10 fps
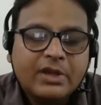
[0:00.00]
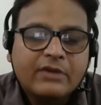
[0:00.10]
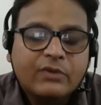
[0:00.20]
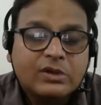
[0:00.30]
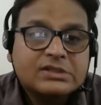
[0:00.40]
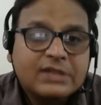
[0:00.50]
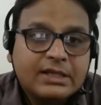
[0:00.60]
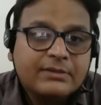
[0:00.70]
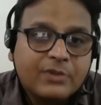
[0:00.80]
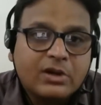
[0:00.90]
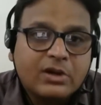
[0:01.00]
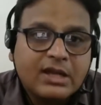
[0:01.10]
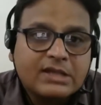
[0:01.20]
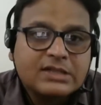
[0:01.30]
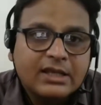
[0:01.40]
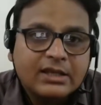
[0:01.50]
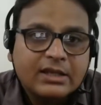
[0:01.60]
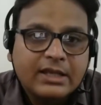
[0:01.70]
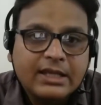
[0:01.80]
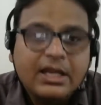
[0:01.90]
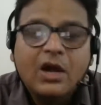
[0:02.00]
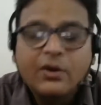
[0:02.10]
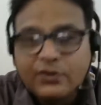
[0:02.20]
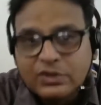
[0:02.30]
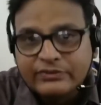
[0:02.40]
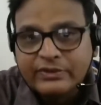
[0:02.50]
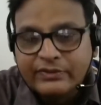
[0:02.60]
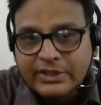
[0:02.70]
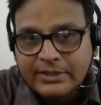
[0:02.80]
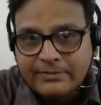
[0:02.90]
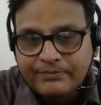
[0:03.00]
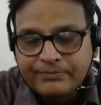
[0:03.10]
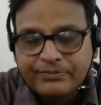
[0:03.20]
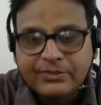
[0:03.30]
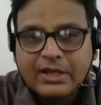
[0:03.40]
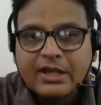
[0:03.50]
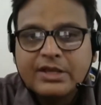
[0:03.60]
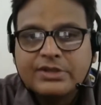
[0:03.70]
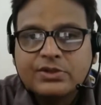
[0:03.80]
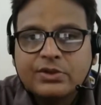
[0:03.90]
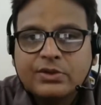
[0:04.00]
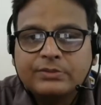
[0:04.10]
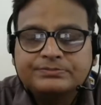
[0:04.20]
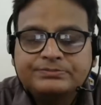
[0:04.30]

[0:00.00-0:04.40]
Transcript: was that broadcast anyhow useful for them. So